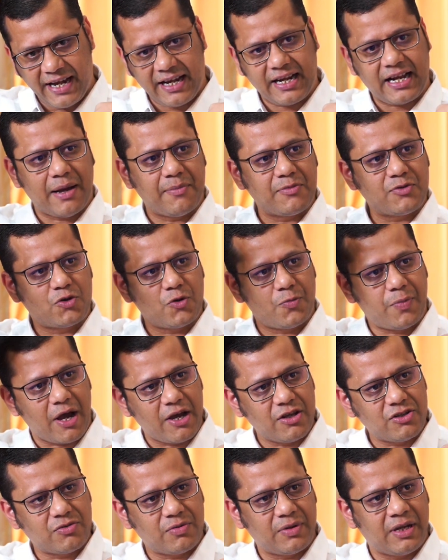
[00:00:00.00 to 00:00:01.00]
it comes to
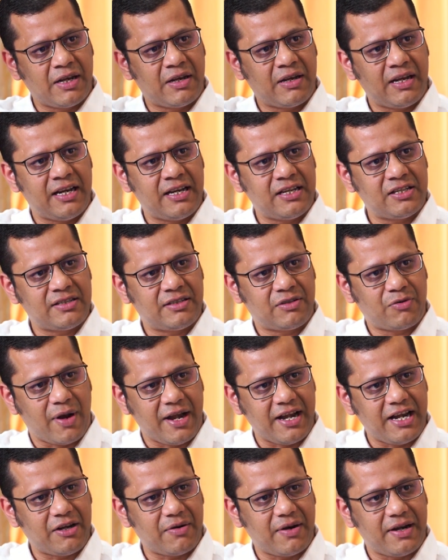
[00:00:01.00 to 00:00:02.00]
power, it is
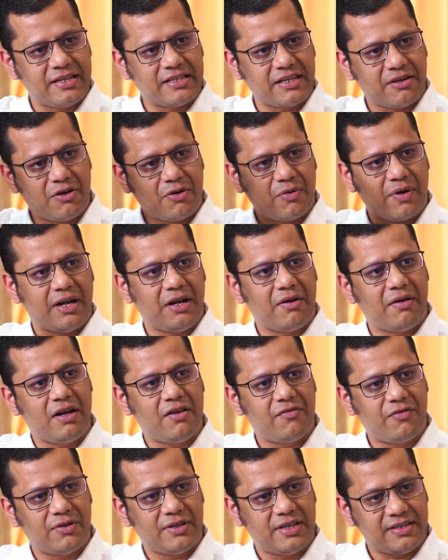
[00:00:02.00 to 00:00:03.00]
2027,
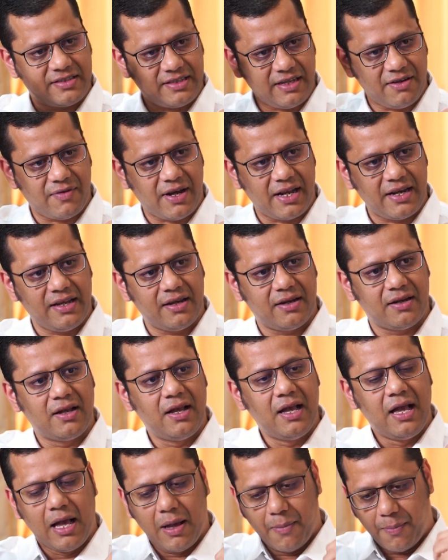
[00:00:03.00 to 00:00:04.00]
2024. There's still 1 year.
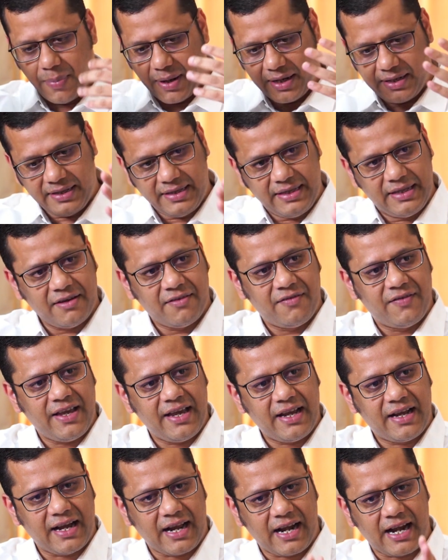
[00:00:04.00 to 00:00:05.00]
But the
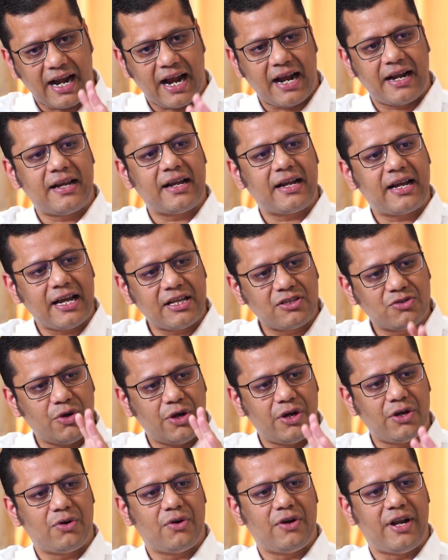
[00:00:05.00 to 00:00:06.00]
way Karnataka is
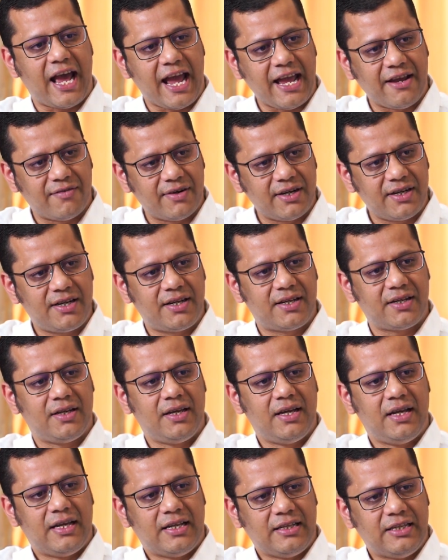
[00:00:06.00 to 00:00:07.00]
going to divert
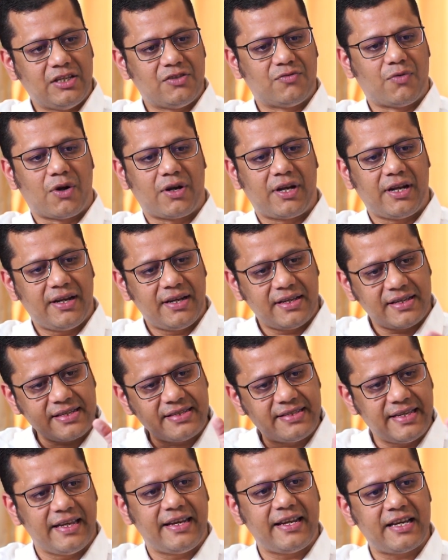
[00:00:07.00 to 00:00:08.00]
this water, it is a
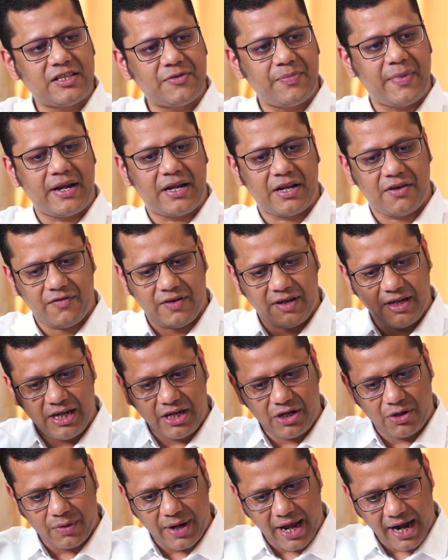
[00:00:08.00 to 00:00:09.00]
serious matter. We
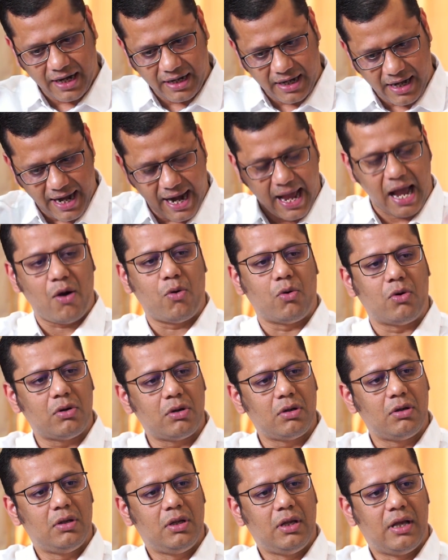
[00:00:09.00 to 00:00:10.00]
need to act now
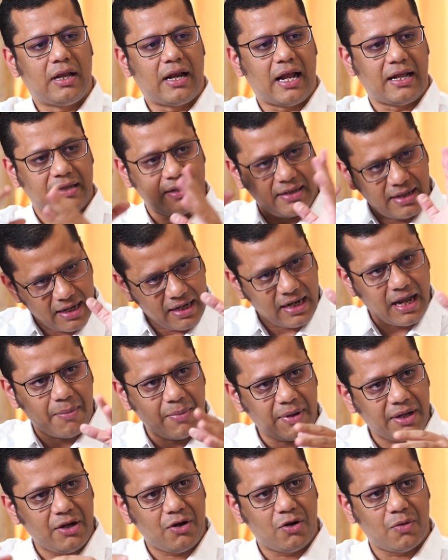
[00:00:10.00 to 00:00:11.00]
rather than
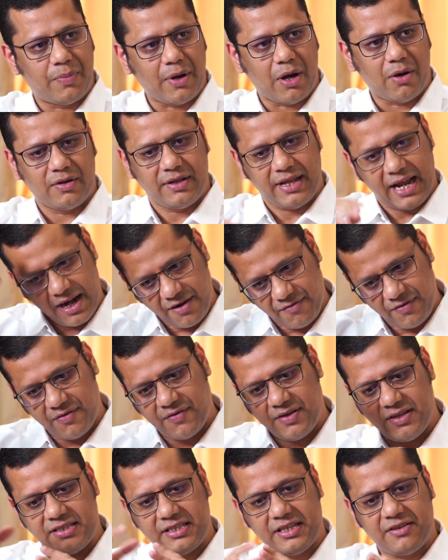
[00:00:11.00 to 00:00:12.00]
coming into power. That we
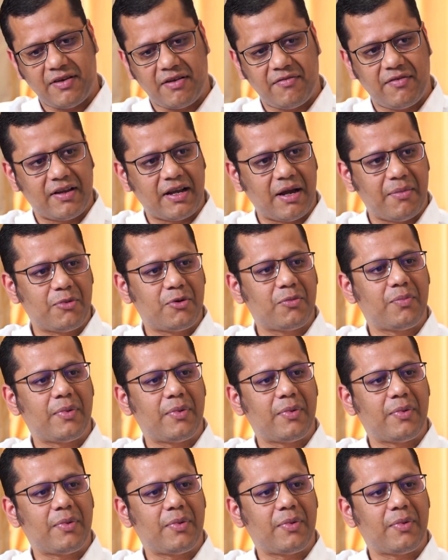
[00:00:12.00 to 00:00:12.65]
will see when we come to